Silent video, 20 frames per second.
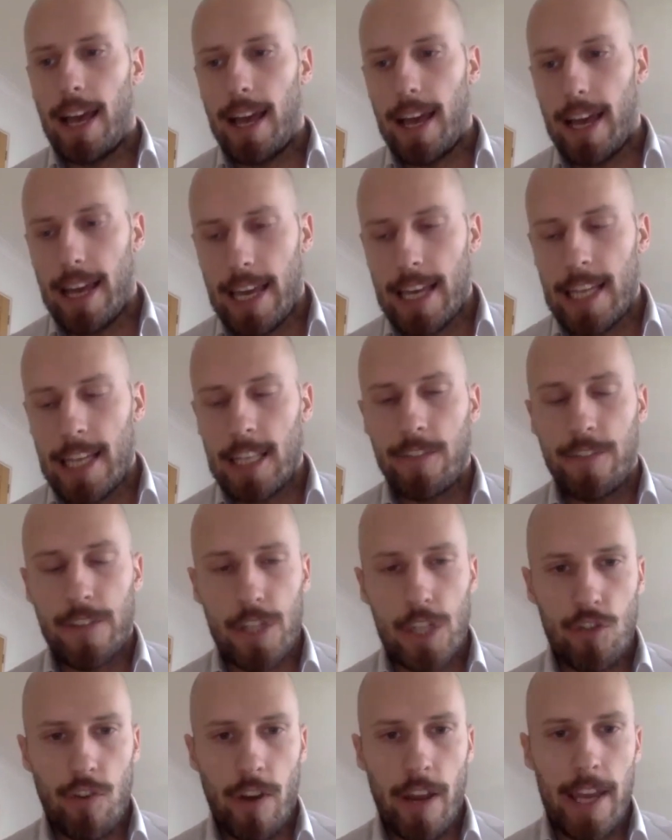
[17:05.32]
it is
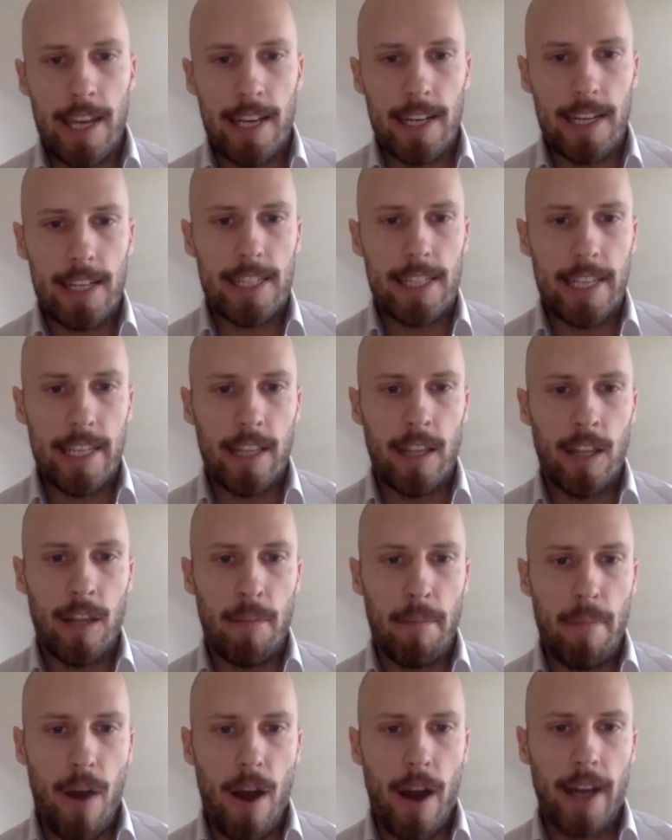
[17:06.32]
frustrating to see that the
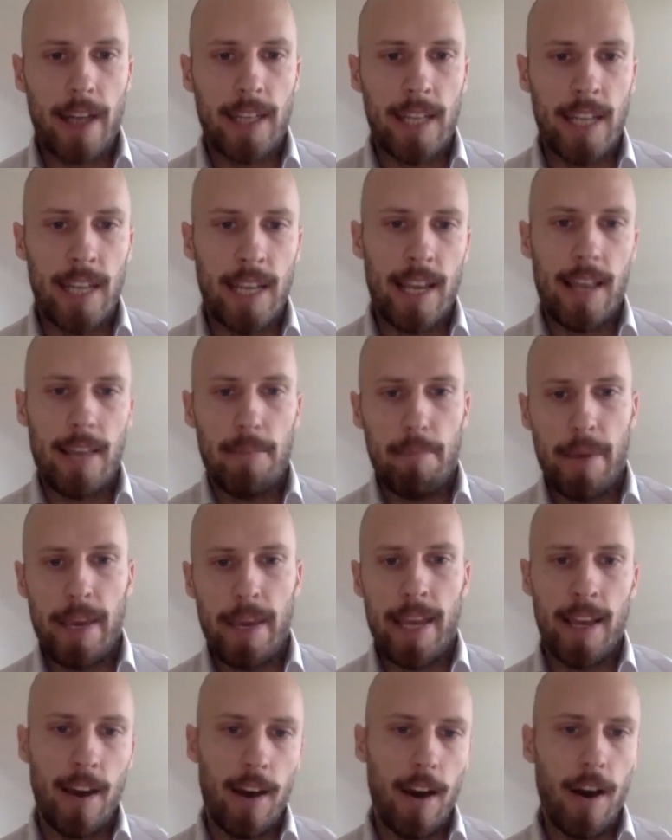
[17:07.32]
marketing
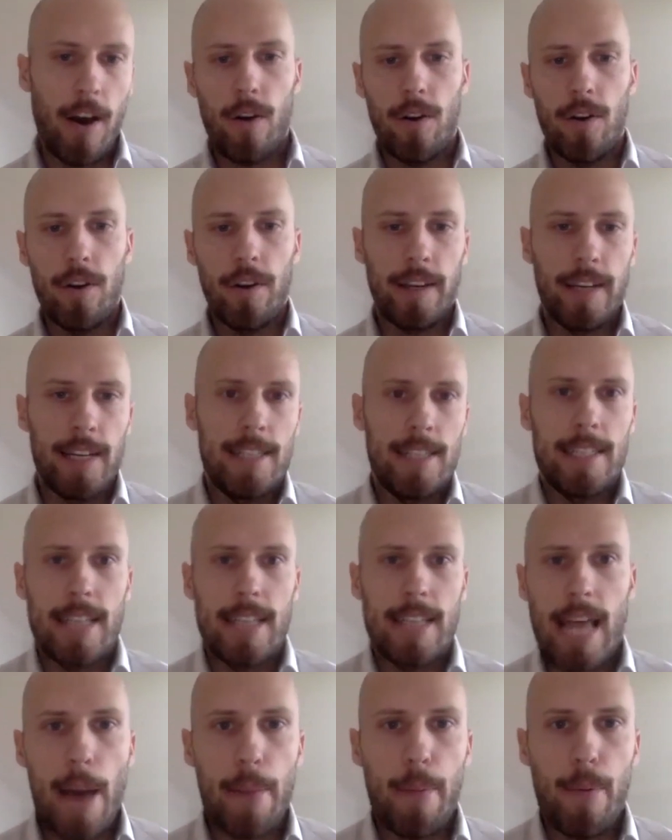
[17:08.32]
being, oh, look, this is
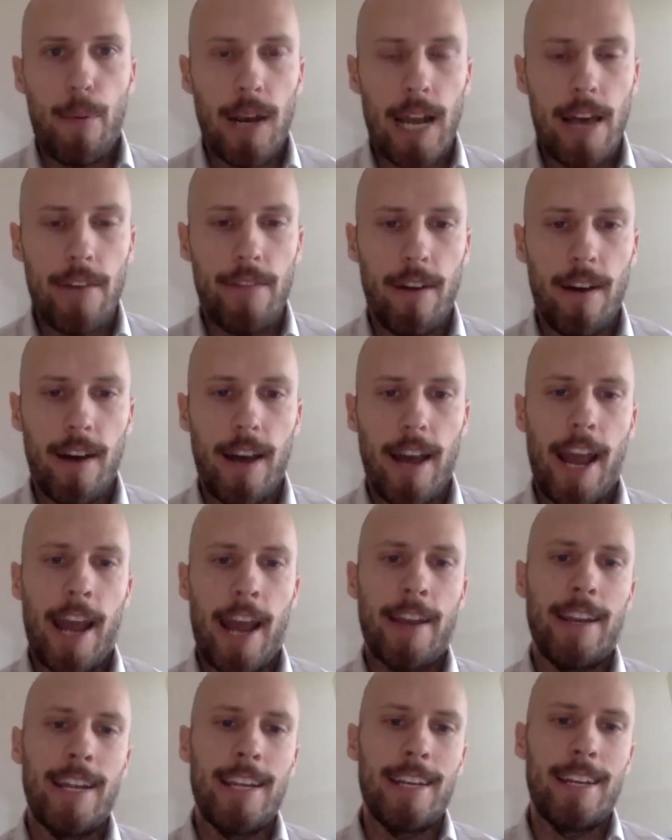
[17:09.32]
Apple leather.
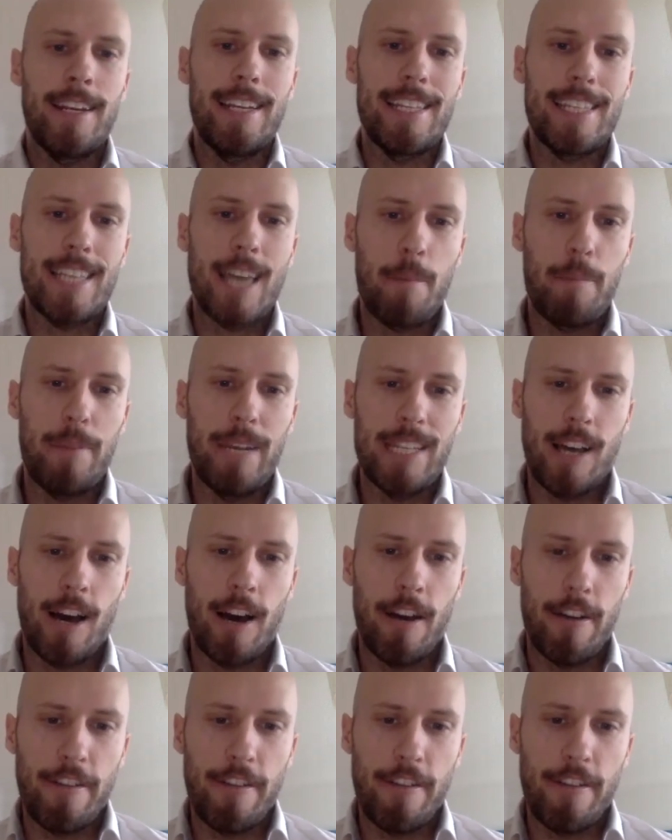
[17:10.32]
And then these companies aren't